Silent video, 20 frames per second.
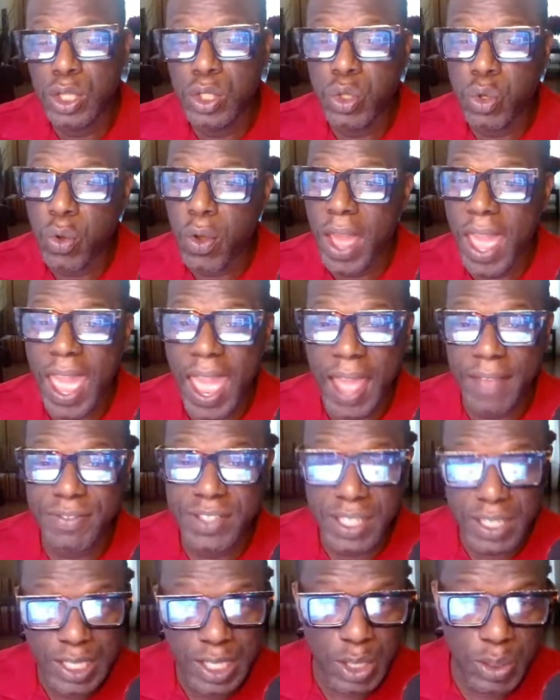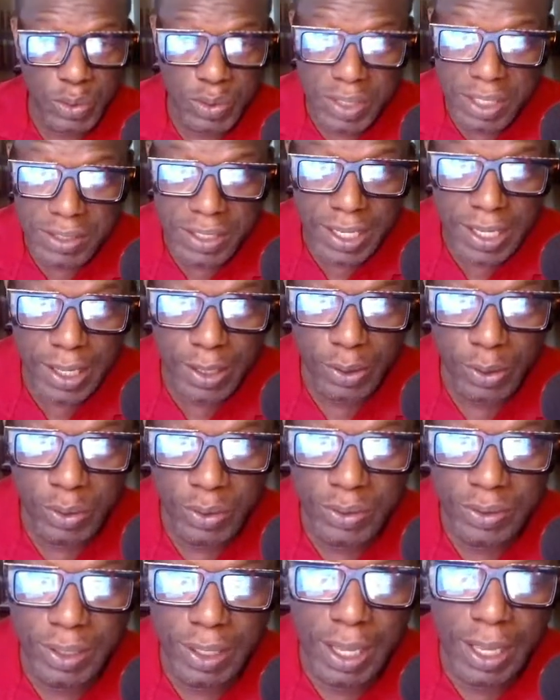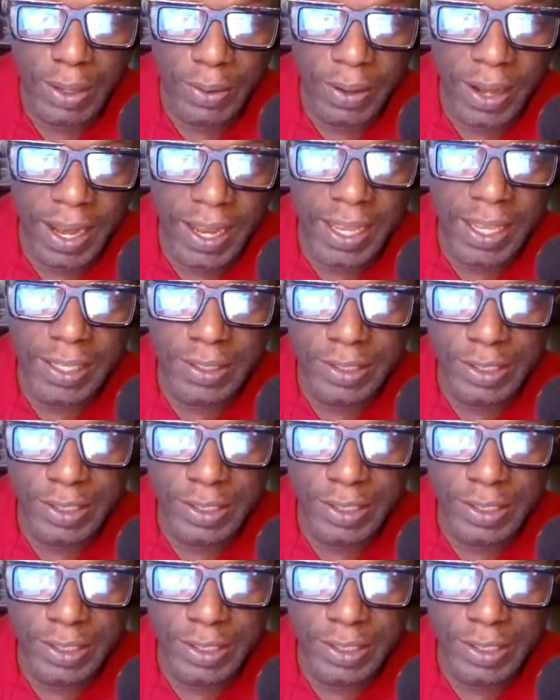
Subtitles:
you have to close the deal. All right.